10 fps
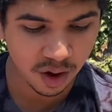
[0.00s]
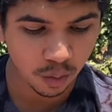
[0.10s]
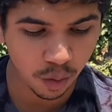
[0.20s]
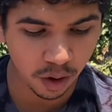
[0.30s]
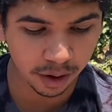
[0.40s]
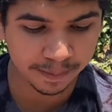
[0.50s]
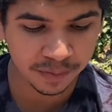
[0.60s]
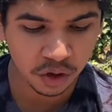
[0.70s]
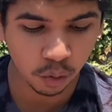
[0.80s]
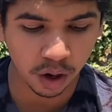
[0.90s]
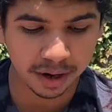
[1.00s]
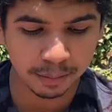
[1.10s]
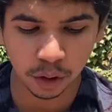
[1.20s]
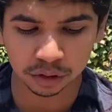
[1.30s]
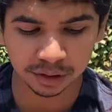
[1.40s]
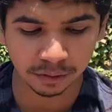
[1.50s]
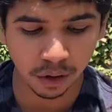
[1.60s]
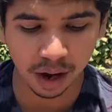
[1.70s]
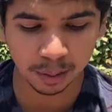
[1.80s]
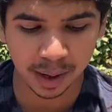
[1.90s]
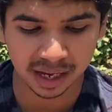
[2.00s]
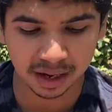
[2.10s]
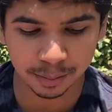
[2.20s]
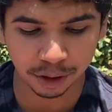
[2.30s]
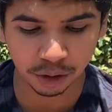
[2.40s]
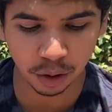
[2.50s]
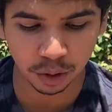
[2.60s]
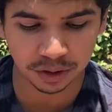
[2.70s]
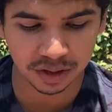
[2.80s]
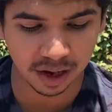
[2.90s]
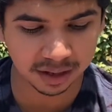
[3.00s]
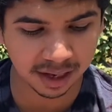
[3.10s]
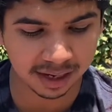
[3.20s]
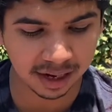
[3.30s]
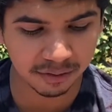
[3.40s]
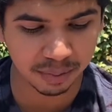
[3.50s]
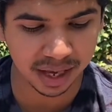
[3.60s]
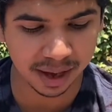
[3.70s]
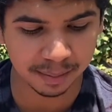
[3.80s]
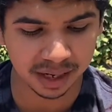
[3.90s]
Warm, one emboldened frog picking up a croak song at 11 p.m.